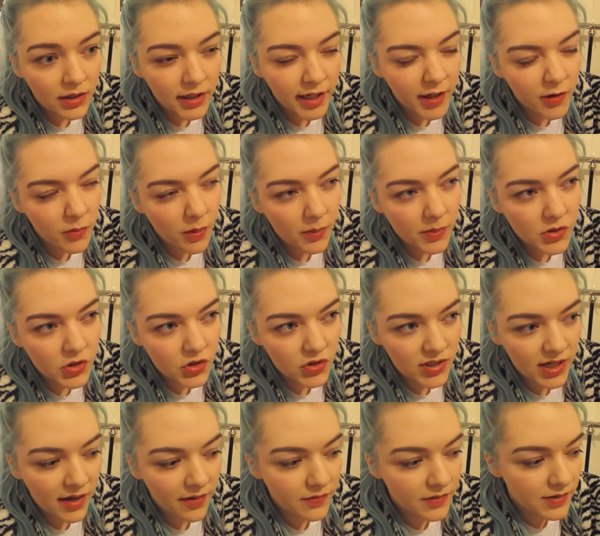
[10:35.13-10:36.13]
It's probably just
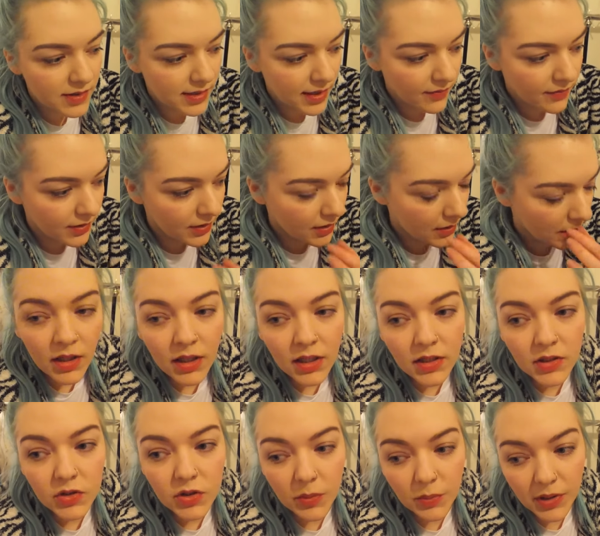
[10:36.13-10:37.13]
after 7.
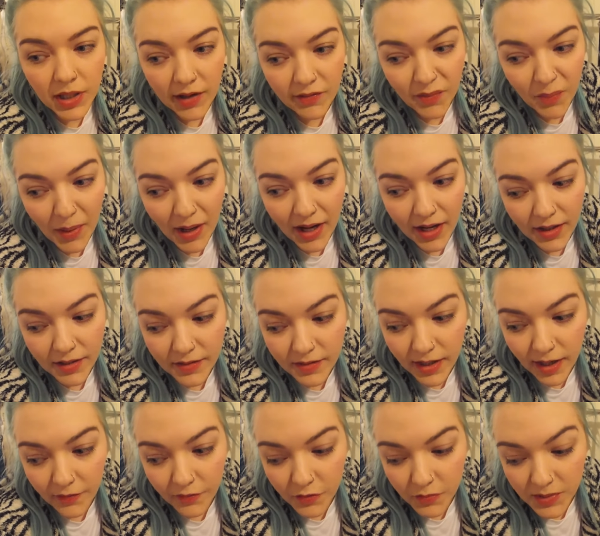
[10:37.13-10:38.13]
So I'm going to have a bath
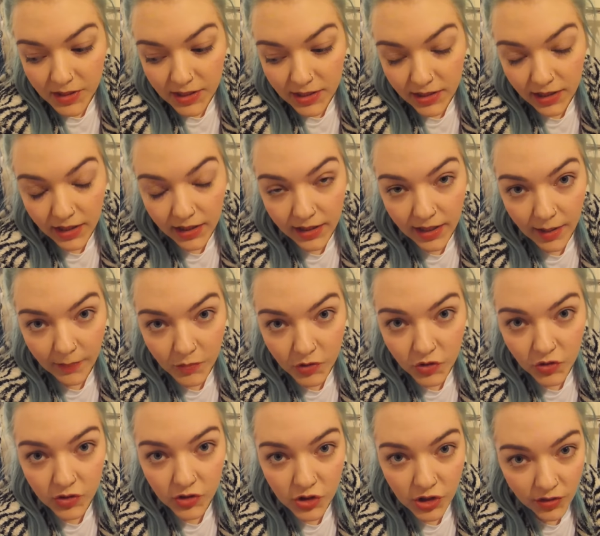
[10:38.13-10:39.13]
after my dinner and I'm just
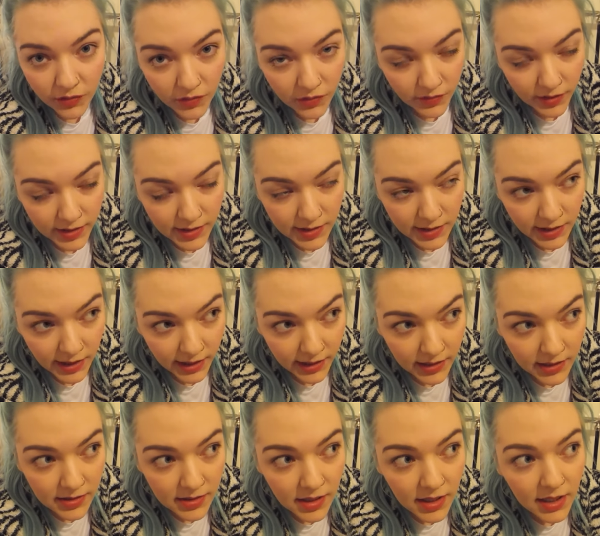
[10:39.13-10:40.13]
going to chill for the rest of the
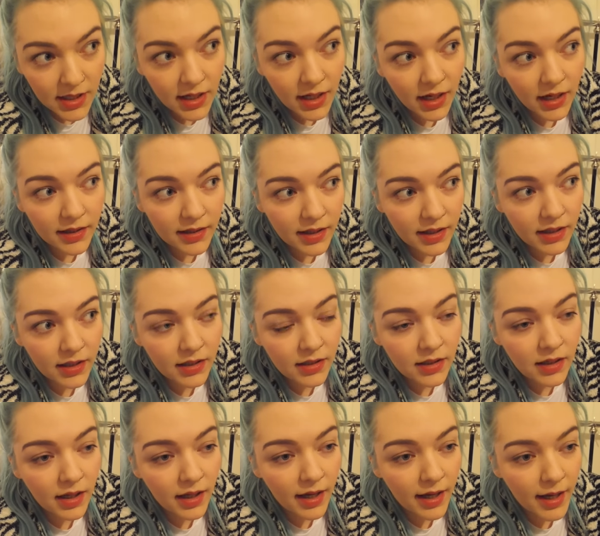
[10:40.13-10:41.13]
night. And then
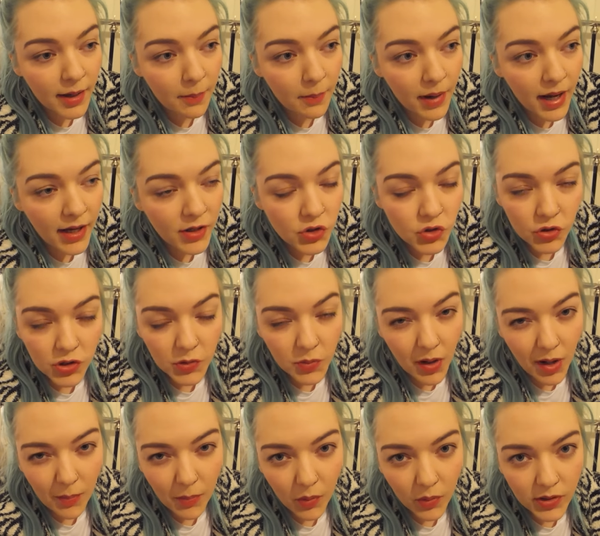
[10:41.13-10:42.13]
I'll show you what
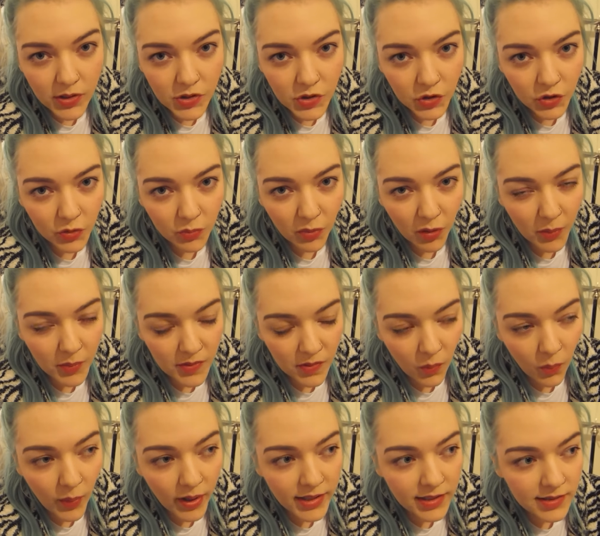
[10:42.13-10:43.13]
I bought in Durham probably
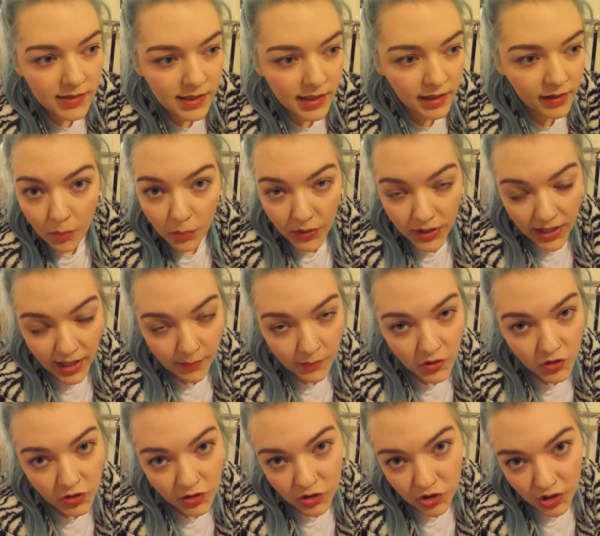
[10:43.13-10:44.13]
on Wednesday. But yeah, I'm
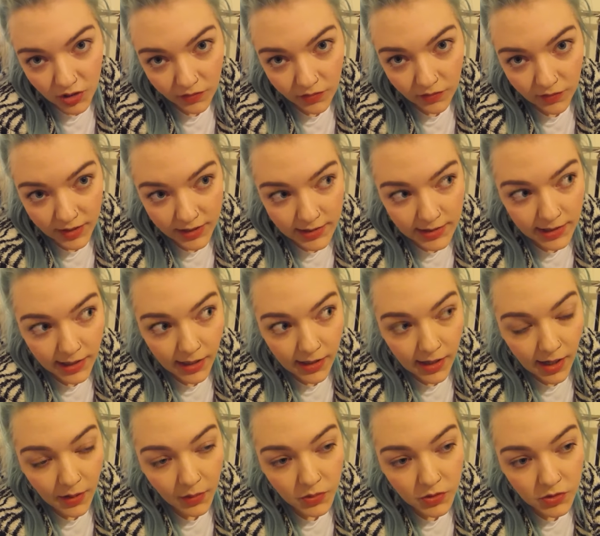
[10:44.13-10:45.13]
just going to chill for the rest of the night
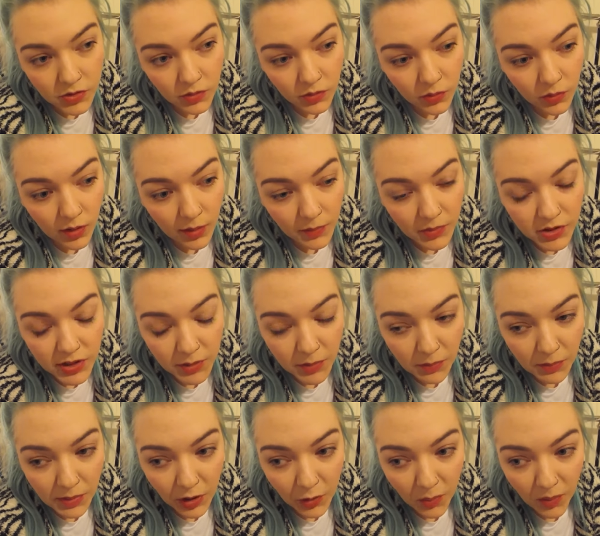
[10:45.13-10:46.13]
now. So I'm going to take my
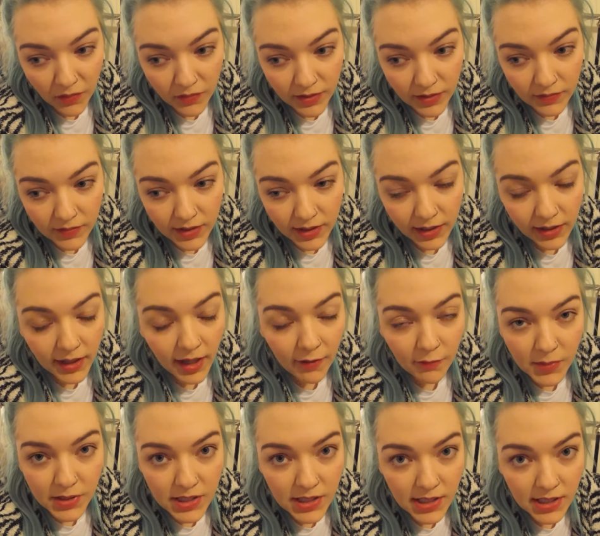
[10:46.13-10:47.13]
makeup off and everything, have
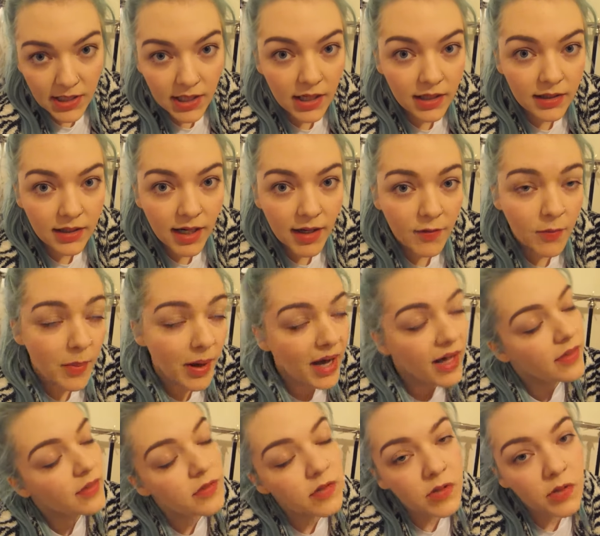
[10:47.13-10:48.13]
my tea and then have a
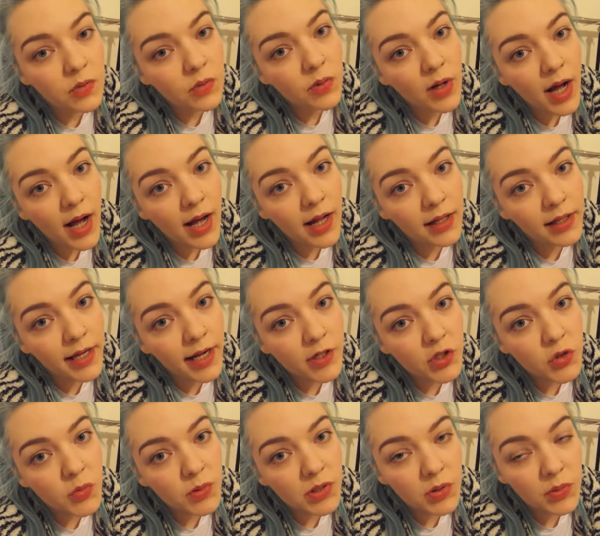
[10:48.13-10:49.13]
bath. So I'll
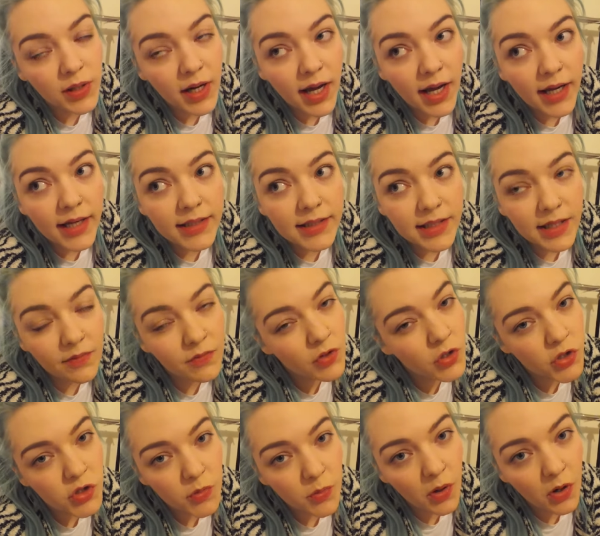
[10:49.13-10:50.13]
catch up with you guys, if
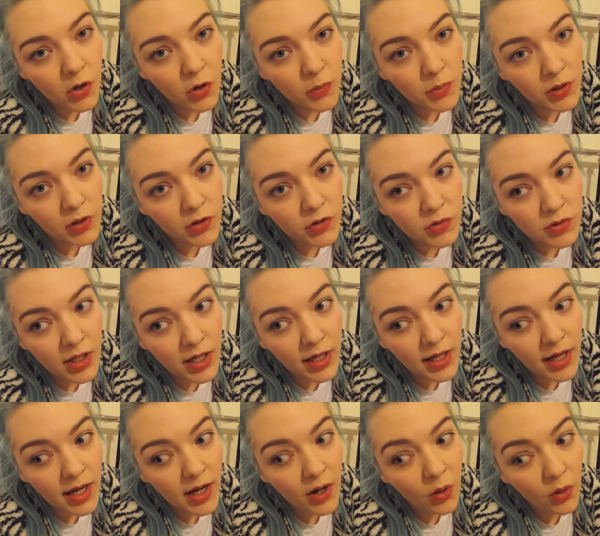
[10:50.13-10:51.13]
not tomorrow, because
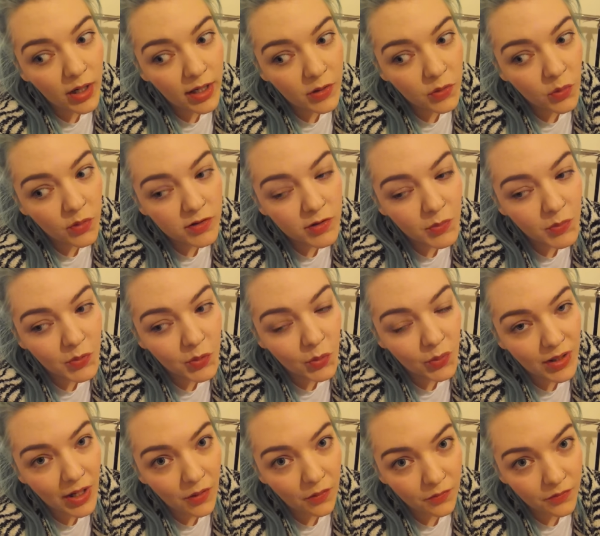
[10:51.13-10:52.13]
all I know is that we're
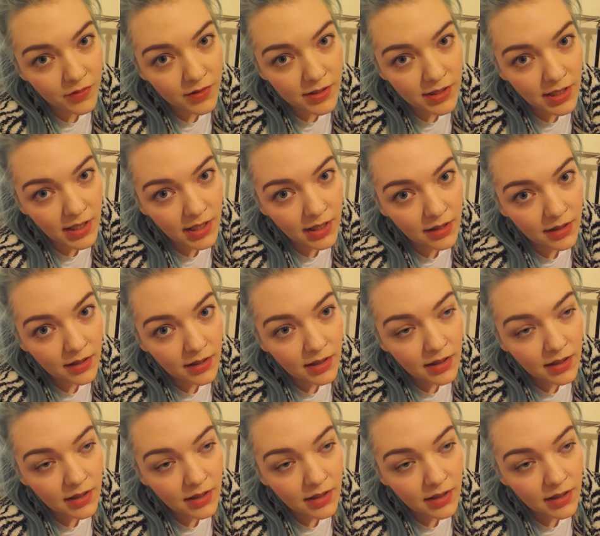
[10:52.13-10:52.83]
going out for the day.